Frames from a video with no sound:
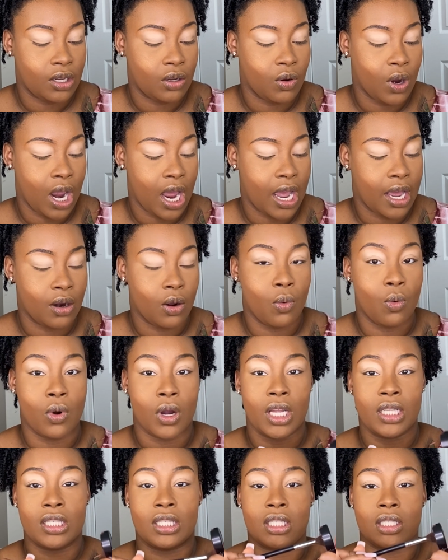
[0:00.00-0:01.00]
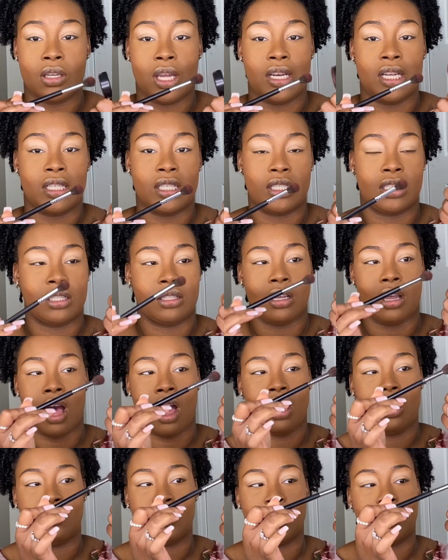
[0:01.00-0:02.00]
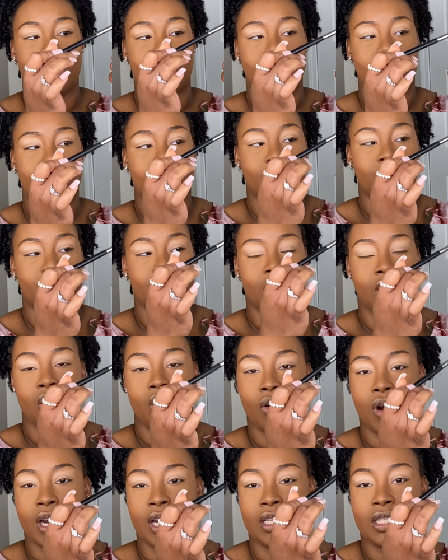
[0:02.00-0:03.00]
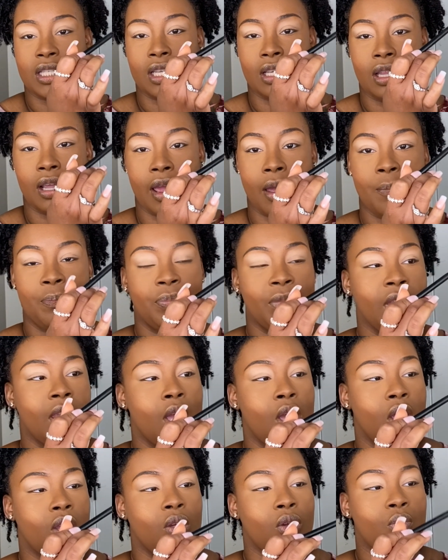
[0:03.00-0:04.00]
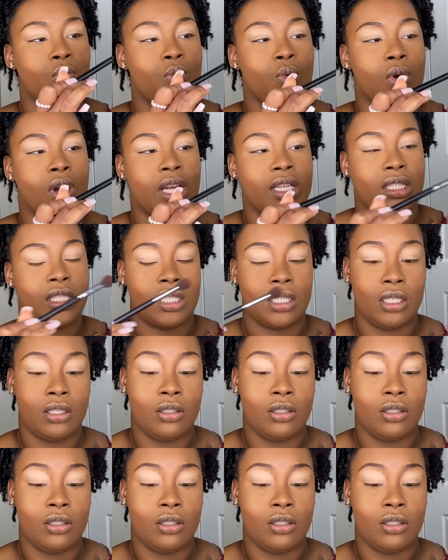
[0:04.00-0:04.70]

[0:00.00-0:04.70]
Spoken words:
you kind of want to, and this is all I'm doing is just really going into that. You want to